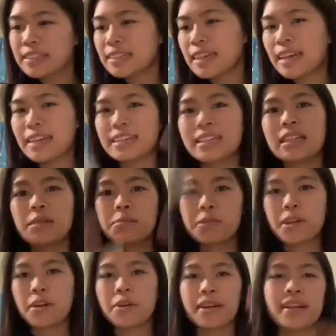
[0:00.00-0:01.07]
It keeps
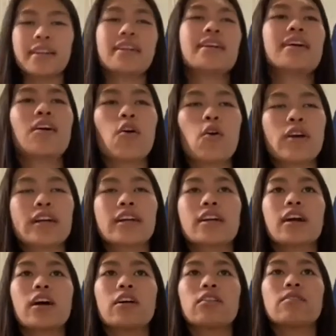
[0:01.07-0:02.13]
going. Or it can
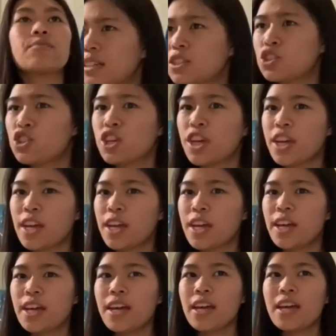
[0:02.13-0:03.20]
go
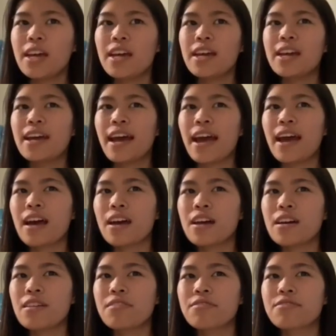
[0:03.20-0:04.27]
G,
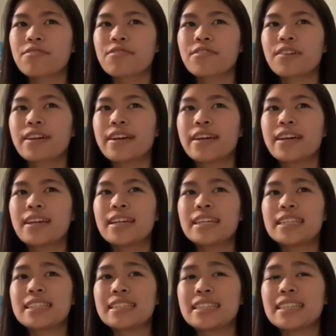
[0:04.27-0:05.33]
F,
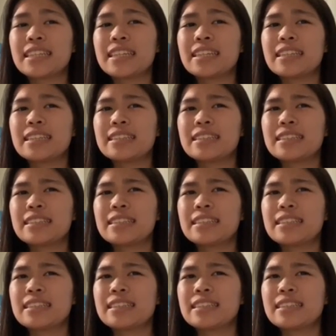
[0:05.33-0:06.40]

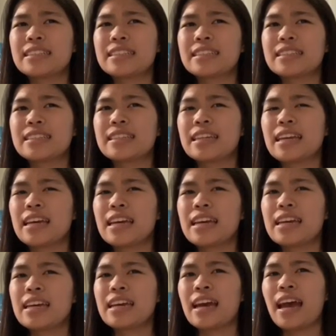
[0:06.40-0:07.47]
C,
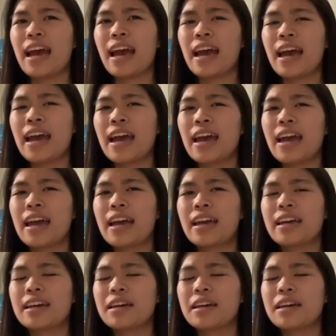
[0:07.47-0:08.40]
D, A,